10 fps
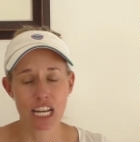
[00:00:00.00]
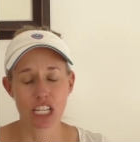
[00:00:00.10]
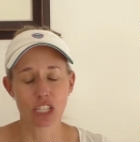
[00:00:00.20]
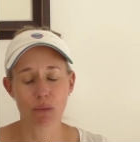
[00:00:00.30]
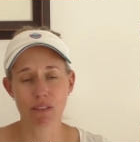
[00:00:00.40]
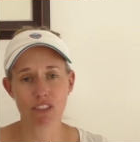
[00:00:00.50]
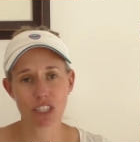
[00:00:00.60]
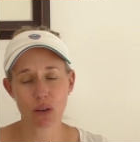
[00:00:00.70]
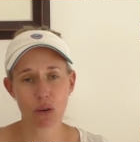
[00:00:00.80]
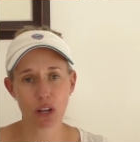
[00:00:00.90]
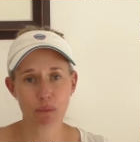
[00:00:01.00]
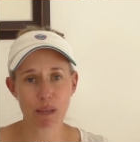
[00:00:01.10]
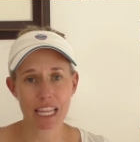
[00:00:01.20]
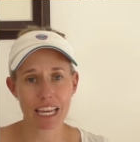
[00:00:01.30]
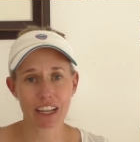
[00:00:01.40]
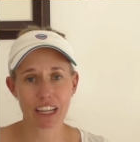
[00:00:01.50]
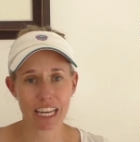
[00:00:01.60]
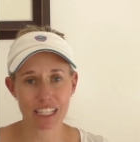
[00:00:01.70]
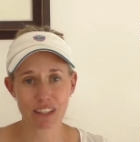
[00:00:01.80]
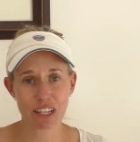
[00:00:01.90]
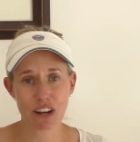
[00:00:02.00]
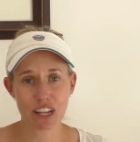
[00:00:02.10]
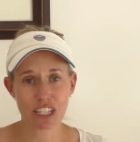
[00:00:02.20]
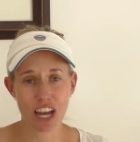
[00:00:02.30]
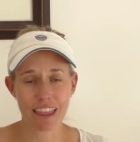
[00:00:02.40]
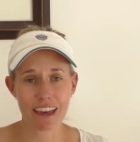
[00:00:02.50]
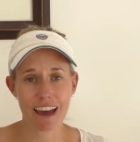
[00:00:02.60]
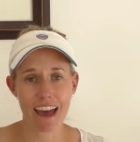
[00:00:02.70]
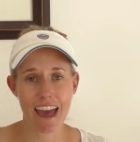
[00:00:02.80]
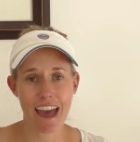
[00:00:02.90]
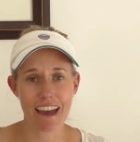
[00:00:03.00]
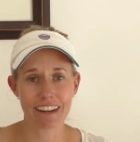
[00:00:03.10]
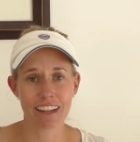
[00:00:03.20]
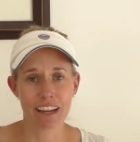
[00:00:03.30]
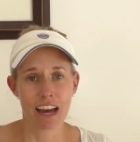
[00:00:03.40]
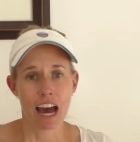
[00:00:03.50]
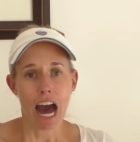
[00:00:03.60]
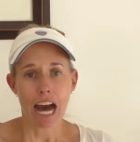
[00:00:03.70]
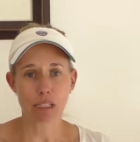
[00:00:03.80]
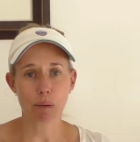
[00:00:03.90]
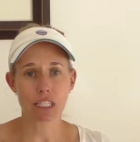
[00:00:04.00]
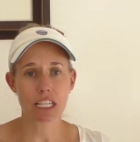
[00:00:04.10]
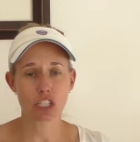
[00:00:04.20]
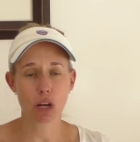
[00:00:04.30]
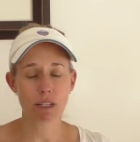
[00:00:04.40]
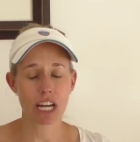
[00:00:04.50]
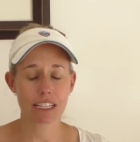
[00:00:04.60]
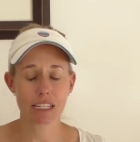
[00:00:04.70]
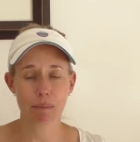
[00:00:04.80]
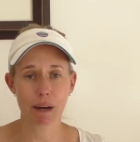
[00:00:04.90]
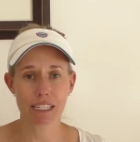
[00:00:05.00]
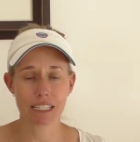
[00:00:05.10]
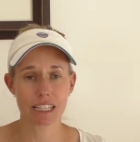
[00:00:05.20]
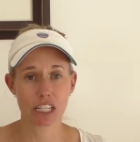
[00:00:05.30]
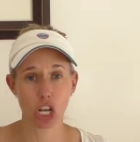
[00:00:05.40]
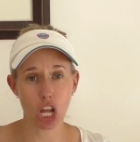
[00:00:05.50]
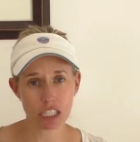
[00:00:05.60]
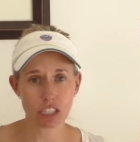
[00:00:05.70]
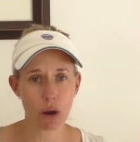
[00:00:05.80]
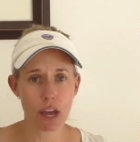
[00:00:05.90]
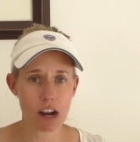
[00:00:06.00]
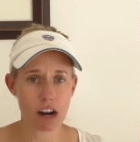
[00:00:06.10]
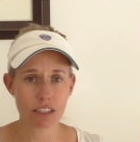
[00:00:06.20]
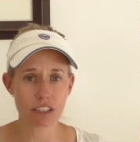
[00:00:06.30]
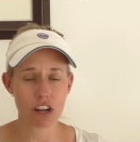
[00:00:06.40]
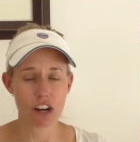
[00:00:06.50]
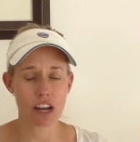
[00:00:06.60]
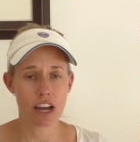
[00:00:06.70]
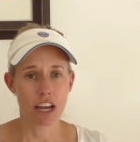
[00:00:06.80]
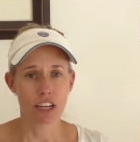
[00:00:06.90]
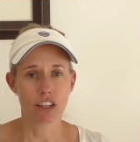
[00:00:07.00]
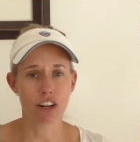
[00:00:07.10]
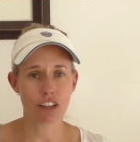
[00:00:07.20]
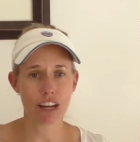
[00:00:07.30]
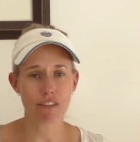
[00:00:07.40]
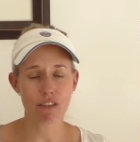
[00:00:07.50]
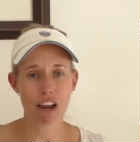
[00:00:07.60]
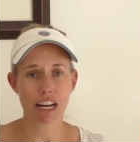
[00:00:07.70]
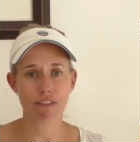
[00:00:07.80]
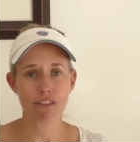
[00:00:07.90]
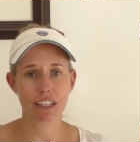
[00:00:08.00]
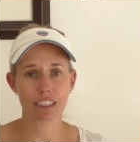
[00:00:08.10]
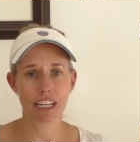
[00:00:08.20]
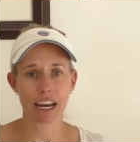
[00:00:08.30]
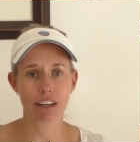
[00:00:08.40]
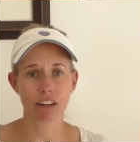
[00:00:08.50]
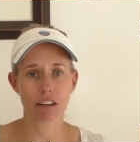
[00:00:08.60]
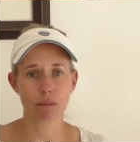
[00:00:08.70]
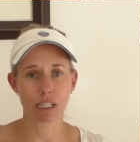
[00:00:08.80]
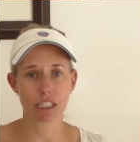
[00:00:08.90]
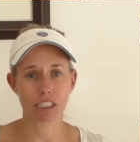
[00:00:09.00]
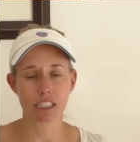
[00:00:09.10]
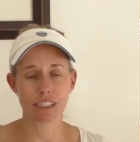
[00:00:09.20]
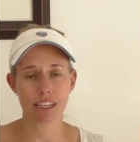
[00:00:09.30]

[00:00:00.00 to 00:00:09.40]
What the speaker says: So we've just all got to be there, get to know each other, and I suppose there's so much hustle and bustle and there's lots going on, so you never really feel like, oh my goodness,